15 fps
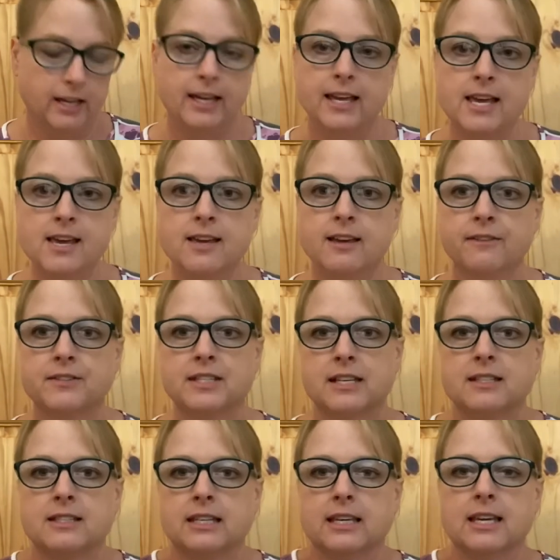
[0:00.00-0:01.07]
He gives
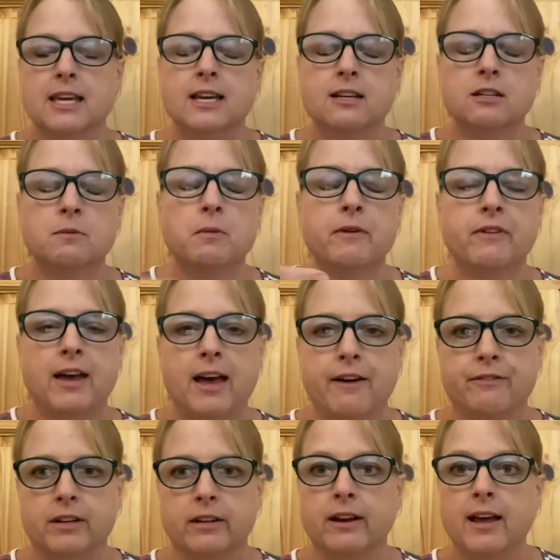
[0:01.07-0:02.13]
us the kingdom of
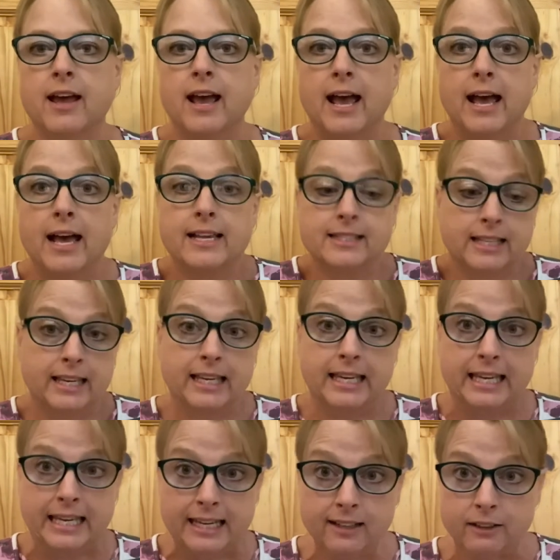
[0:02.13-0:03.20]
heaven as a
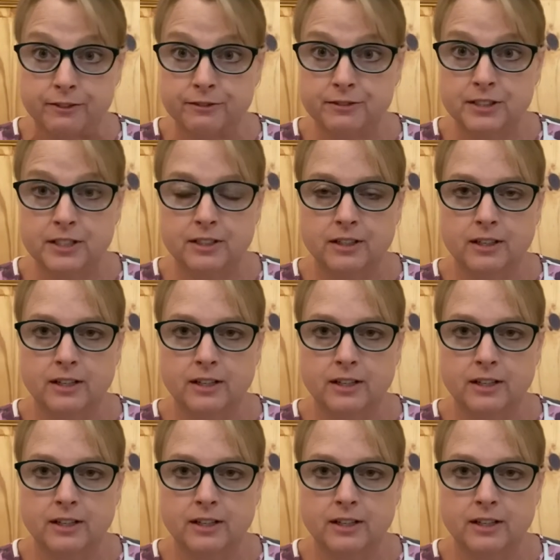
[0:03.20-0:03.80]
gift.